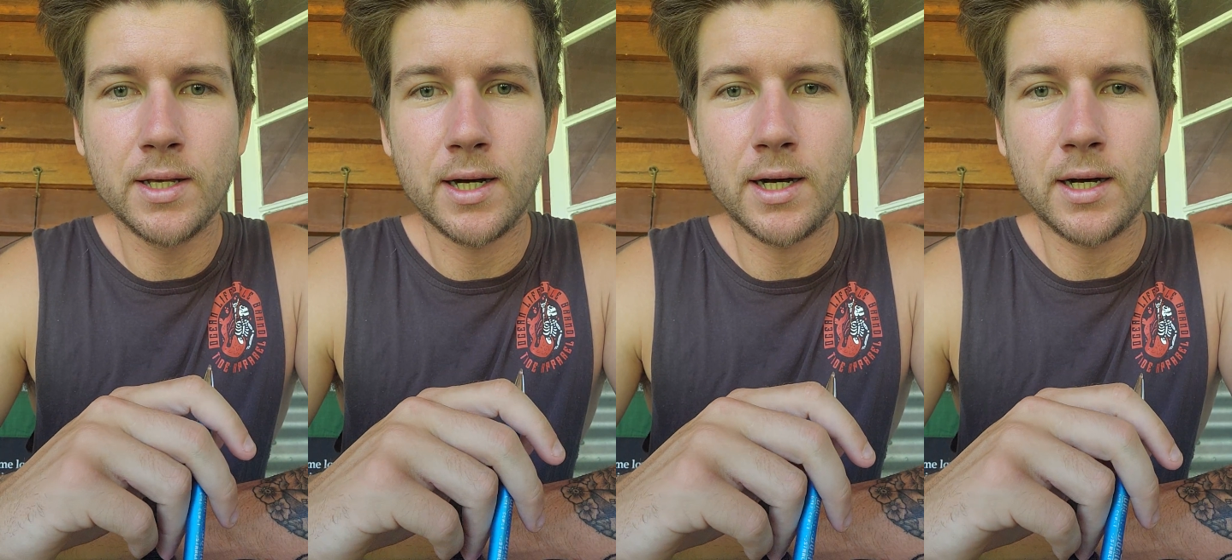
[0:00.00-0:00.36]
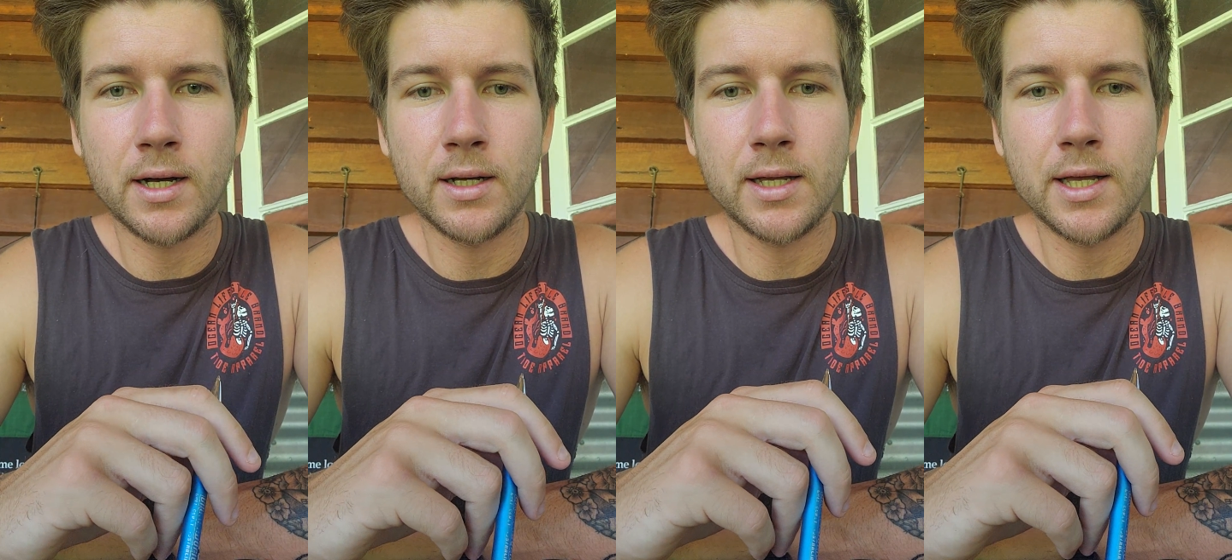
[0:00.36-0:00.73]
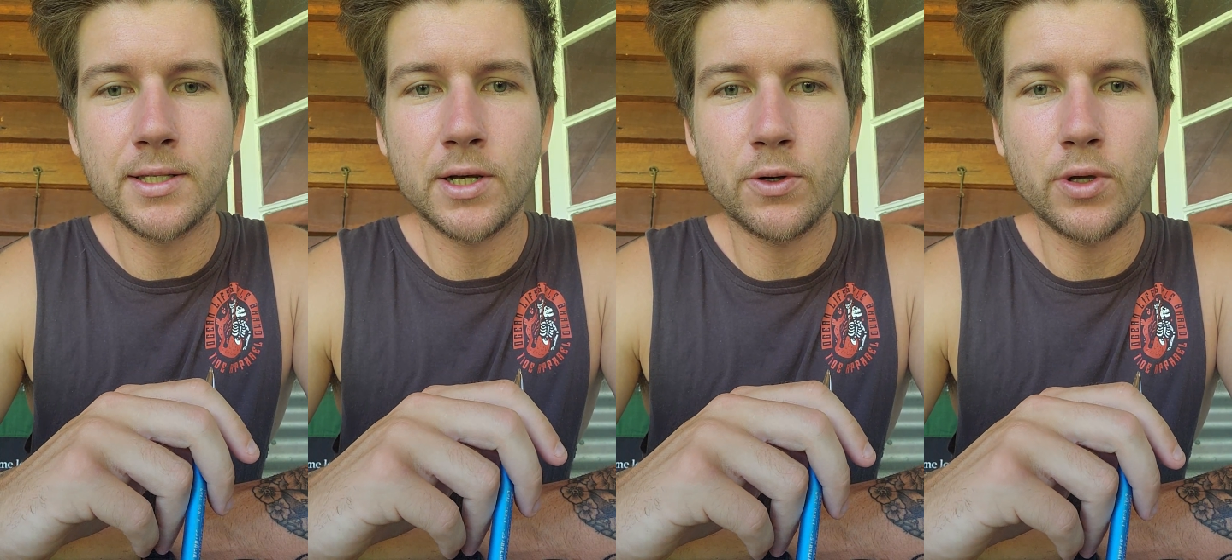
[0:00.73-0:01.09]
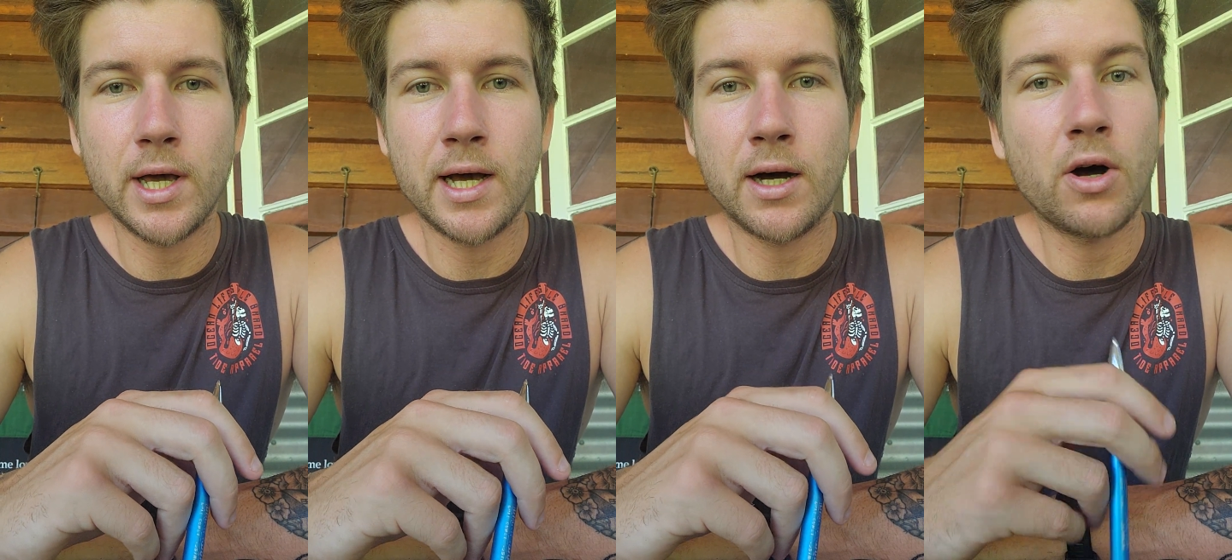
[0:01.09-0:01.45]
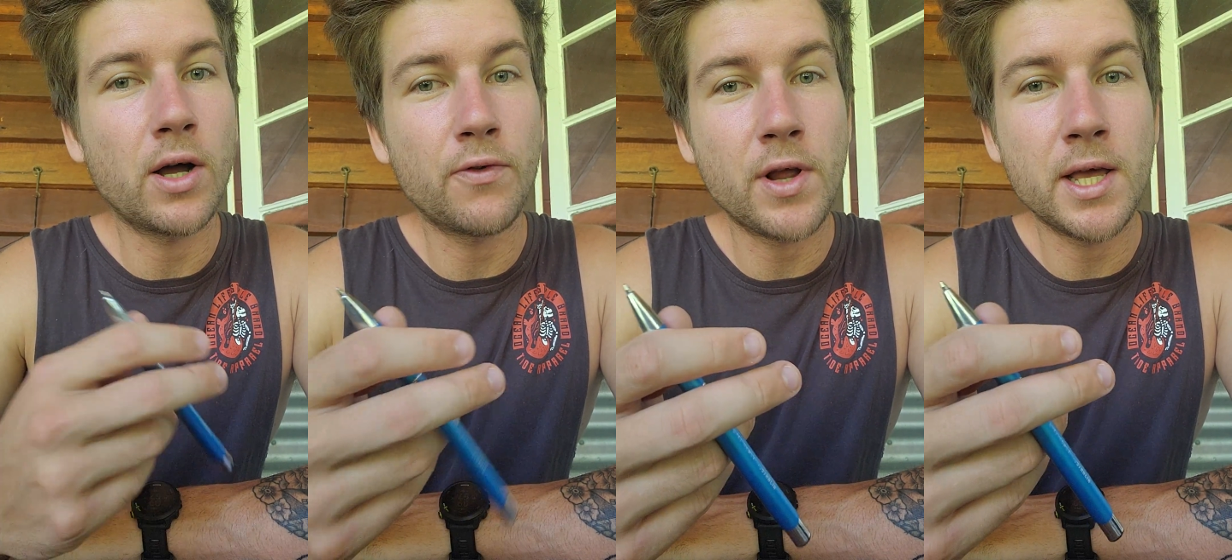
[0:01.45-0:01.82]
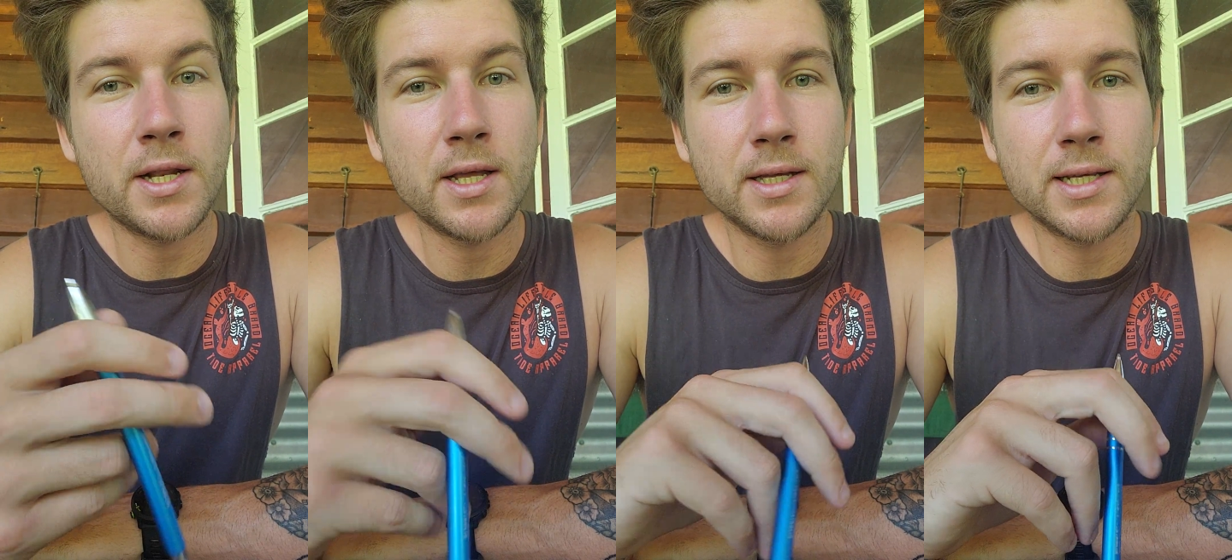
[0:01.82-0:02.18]
and tell you how I
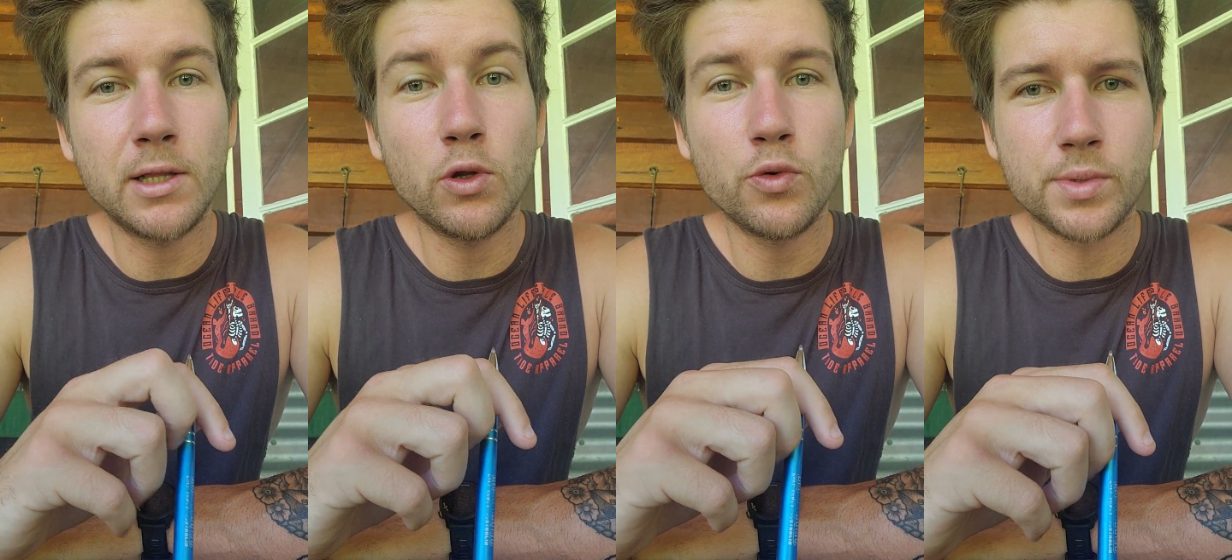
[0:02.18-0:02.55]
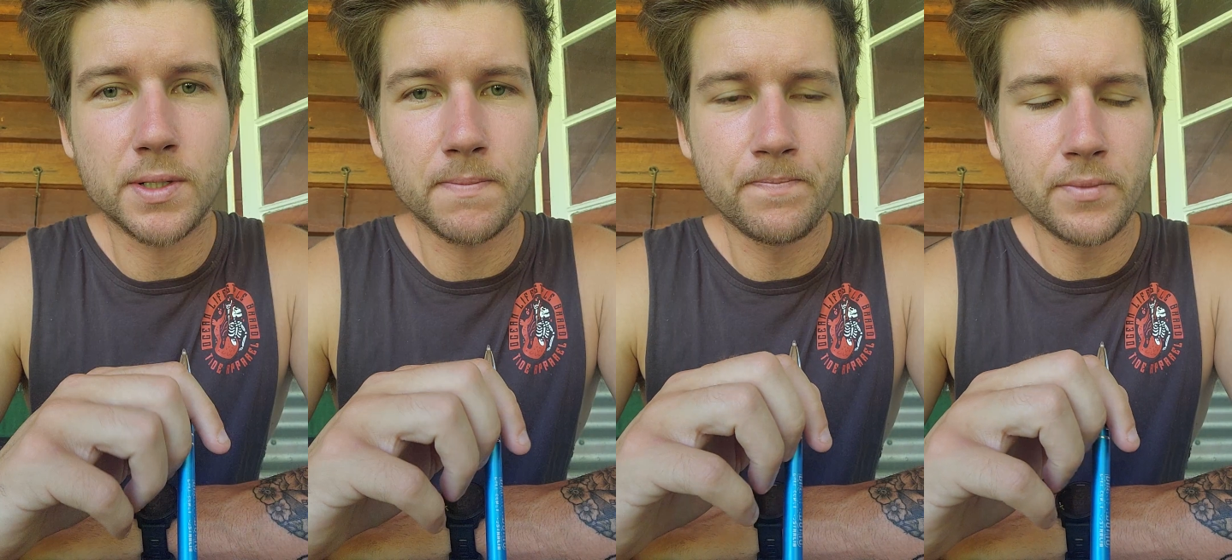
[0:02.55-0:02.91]
ran 10 loops